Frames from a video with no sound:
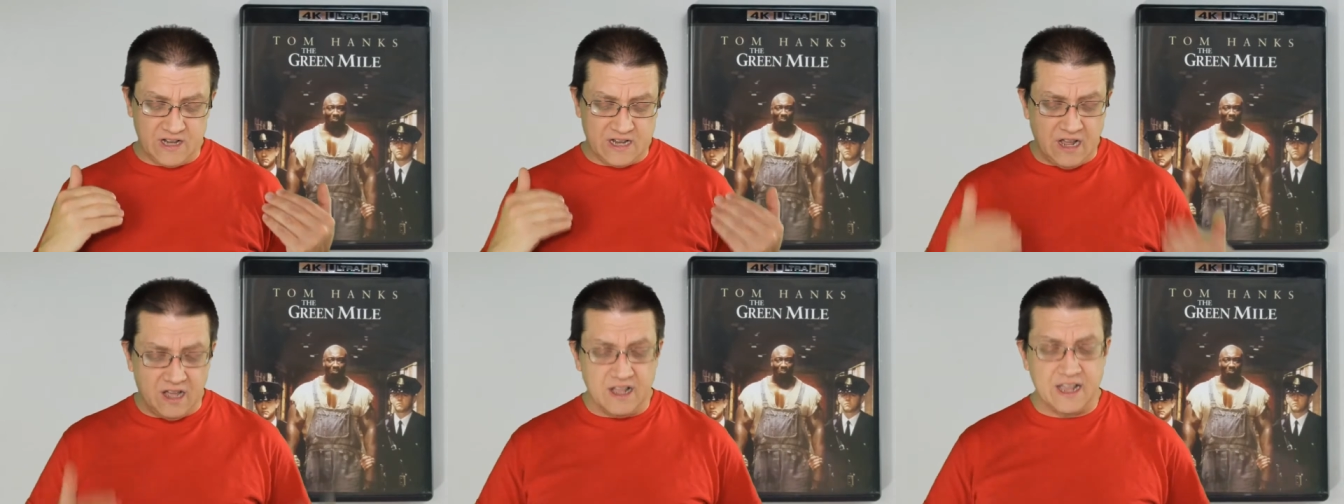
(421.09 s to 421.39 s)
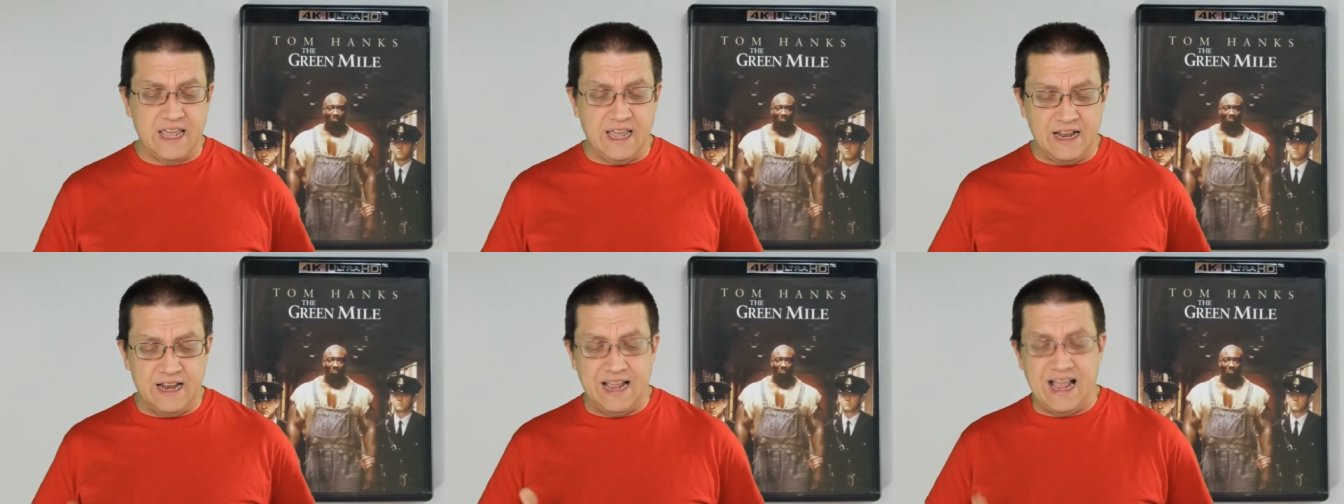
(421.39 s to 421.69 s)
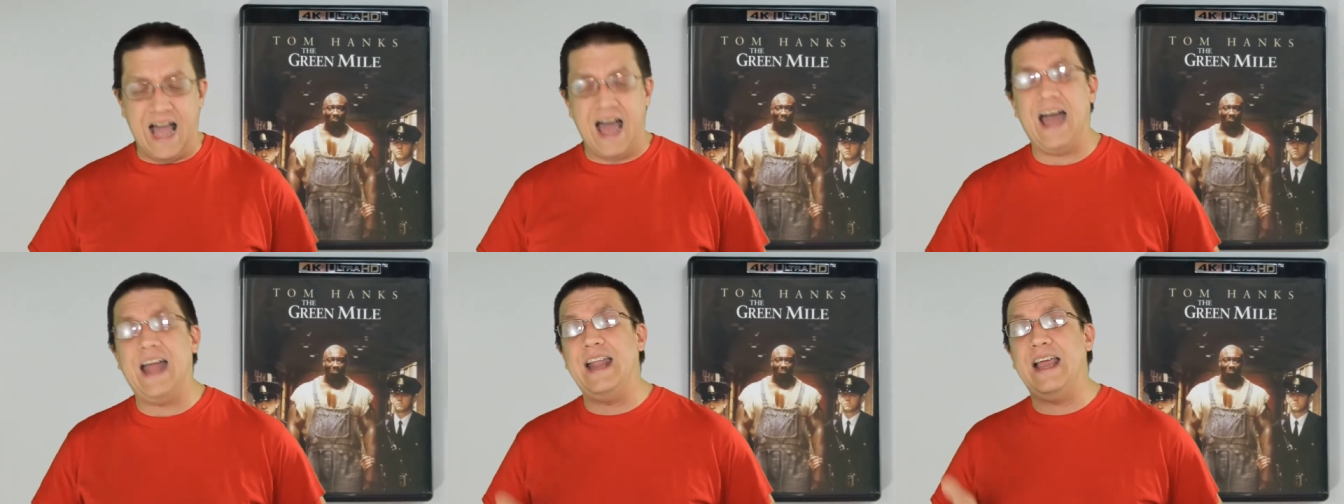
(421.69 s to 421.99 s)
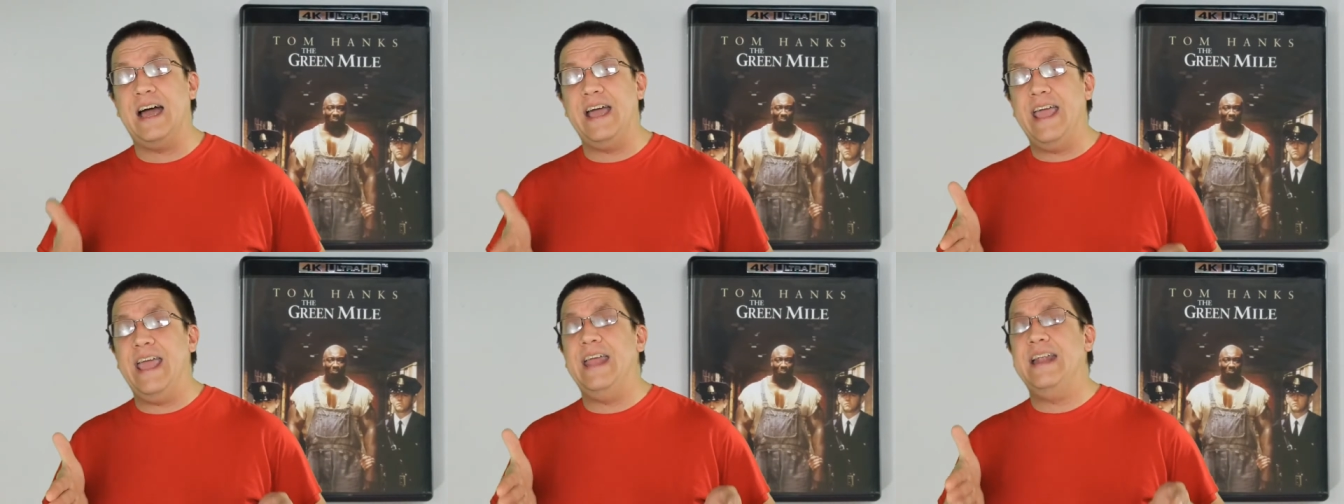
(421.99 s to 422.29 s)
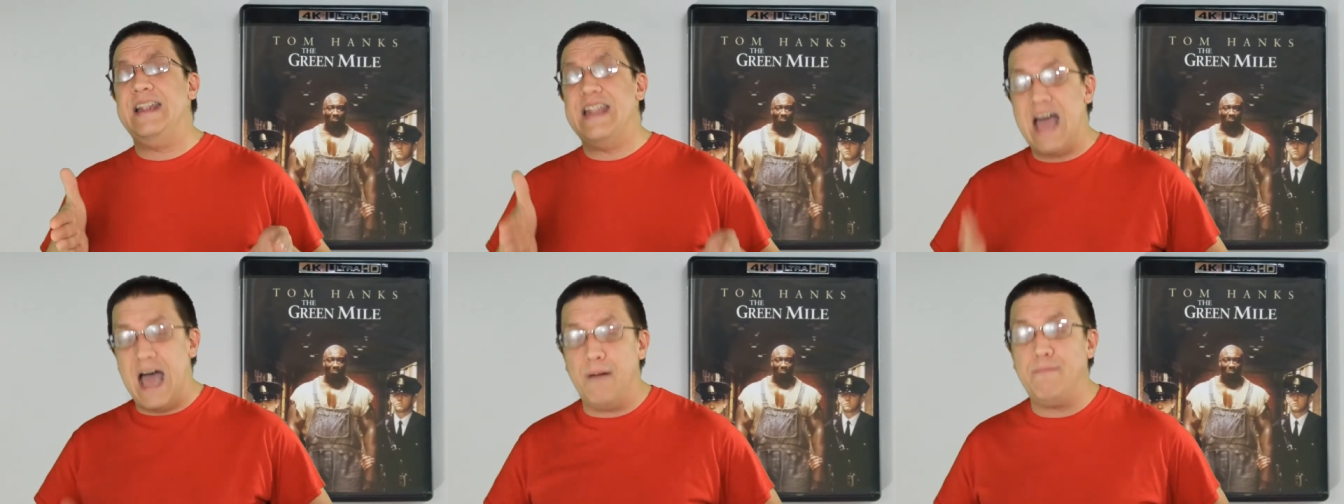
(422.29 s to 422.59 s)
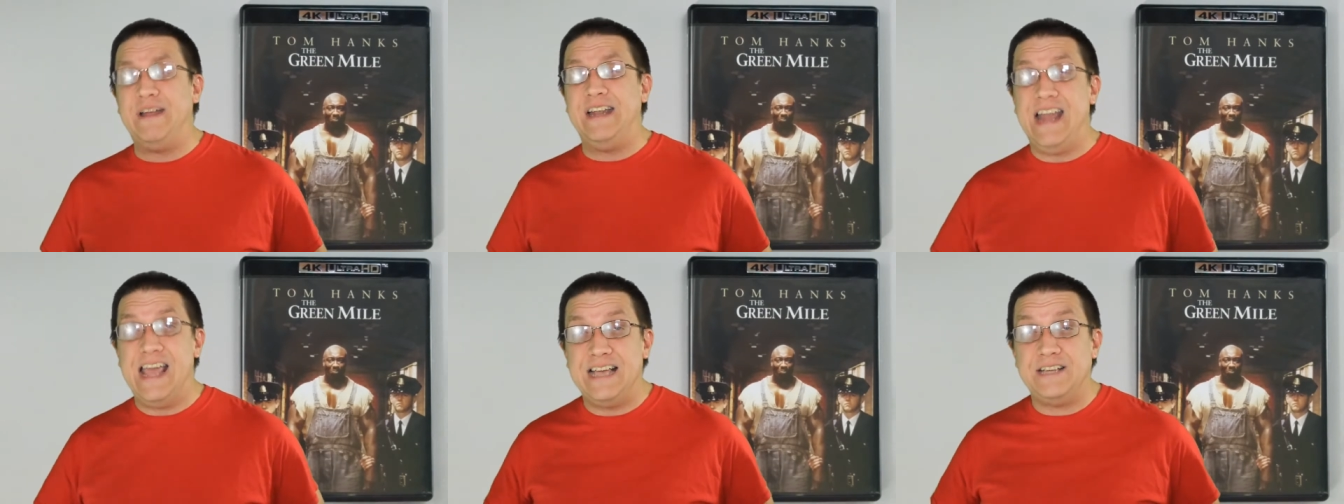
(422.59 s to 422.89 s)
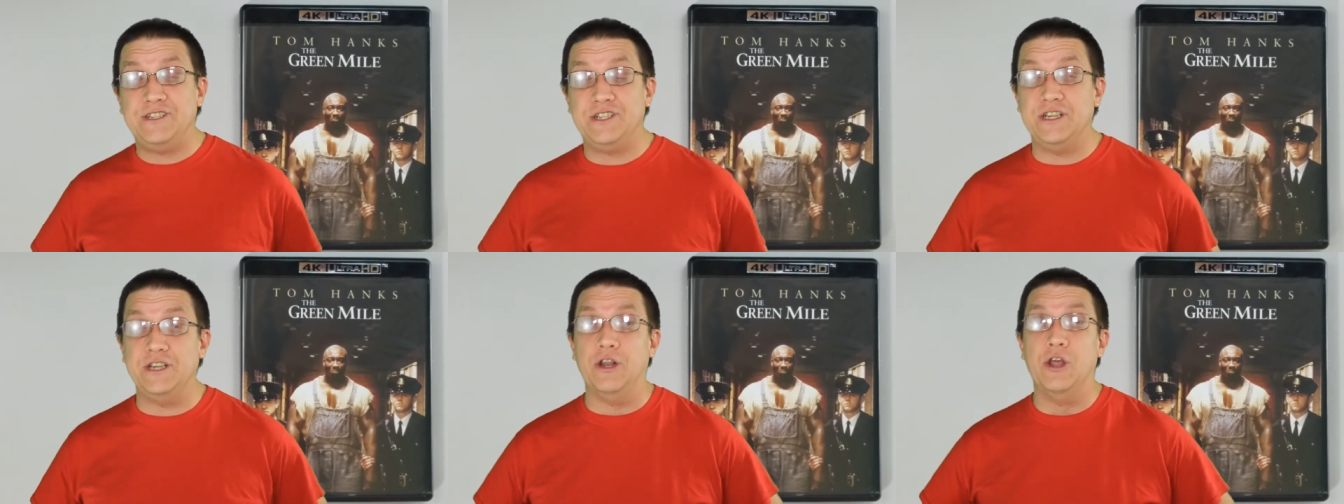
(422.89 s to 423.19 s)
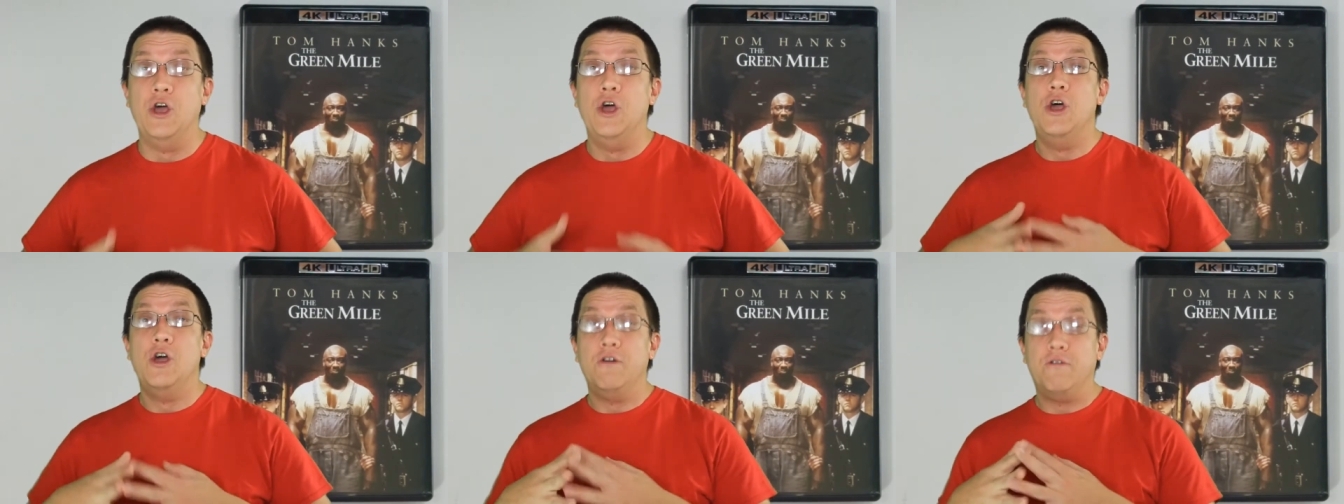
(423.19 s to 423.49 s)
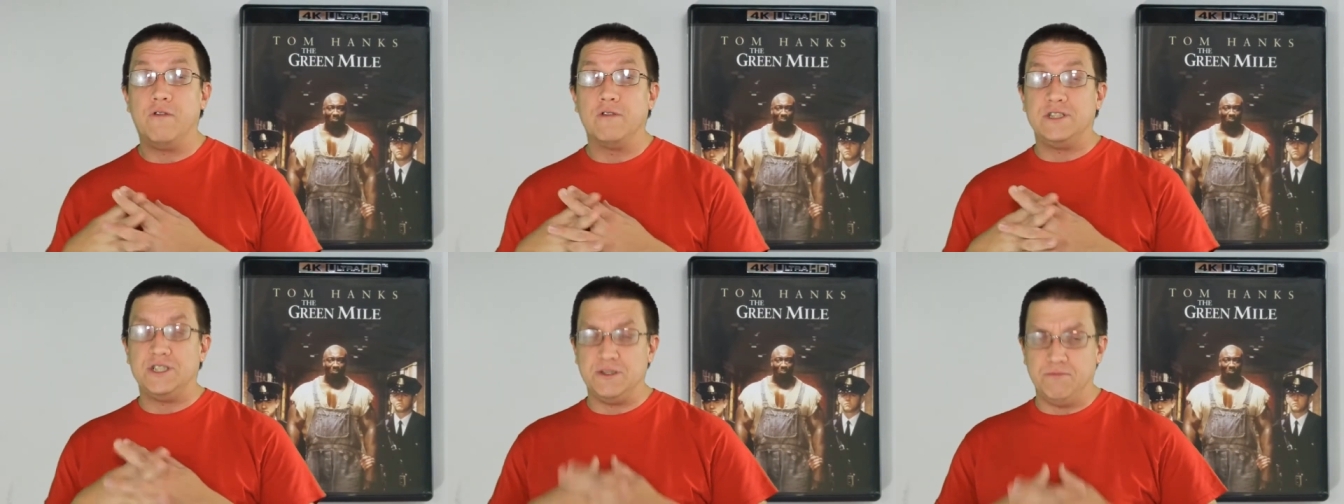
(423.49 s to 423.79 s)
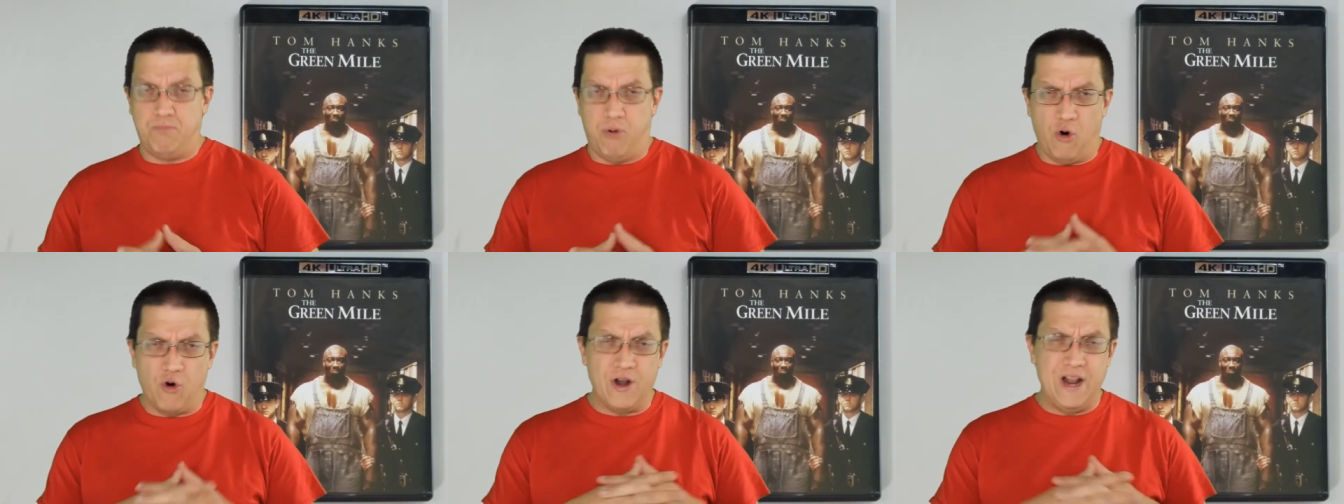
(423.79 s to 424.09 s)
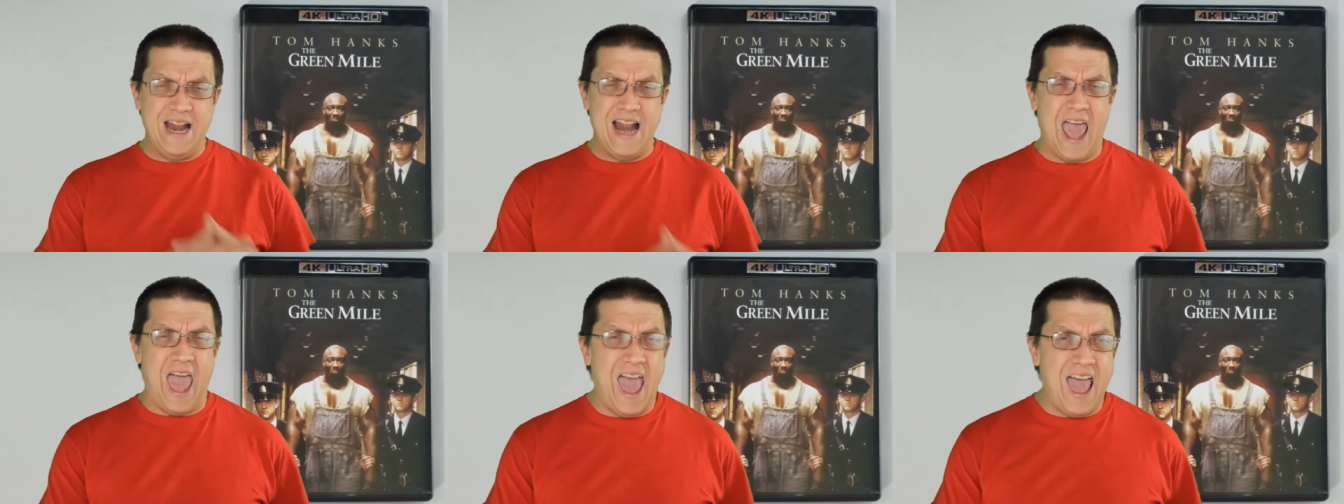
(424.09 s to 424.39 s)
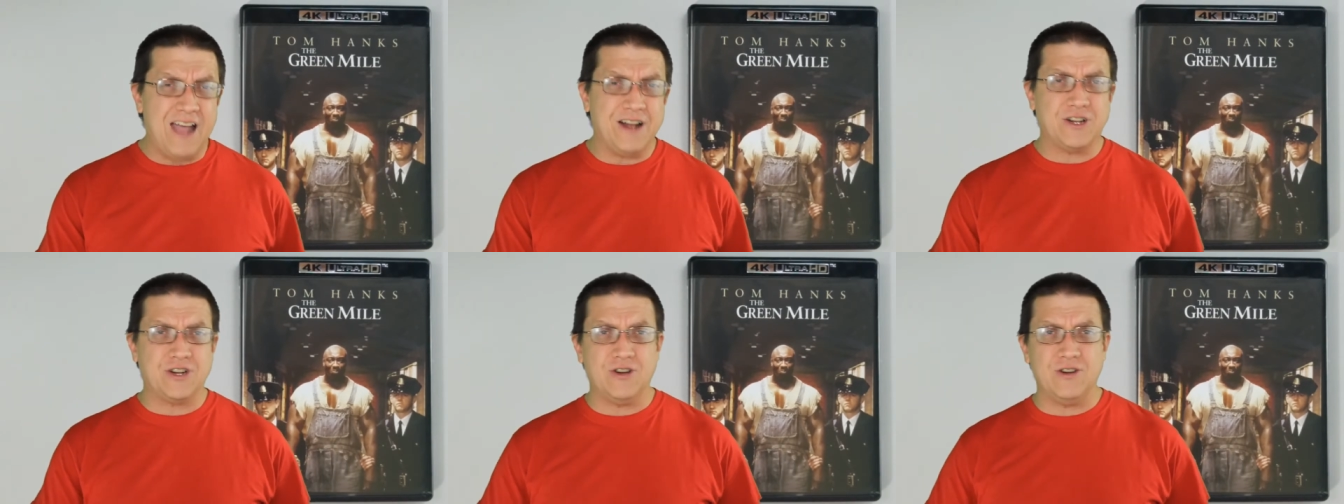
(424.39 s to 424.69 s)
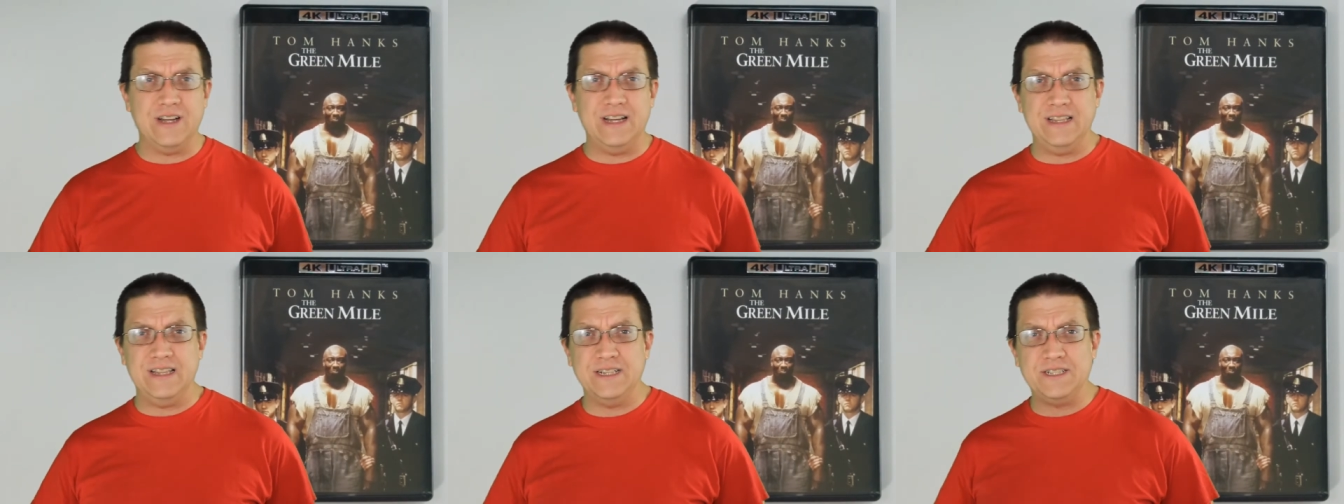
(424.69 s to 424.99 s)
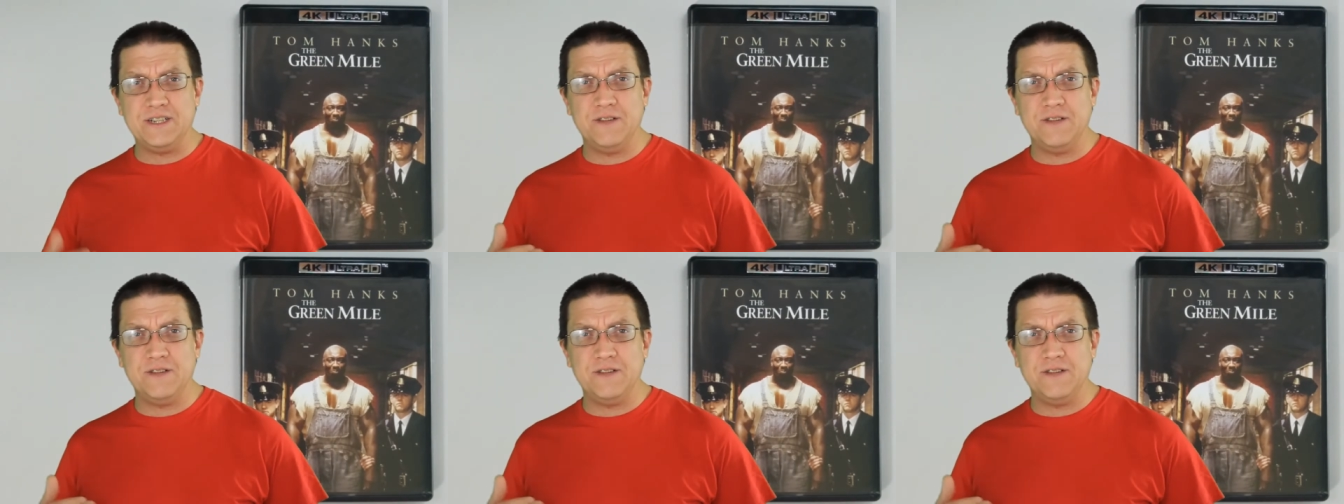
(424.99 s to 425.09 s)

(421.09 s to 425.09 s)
Duncan got a nomination for supporting actor in this.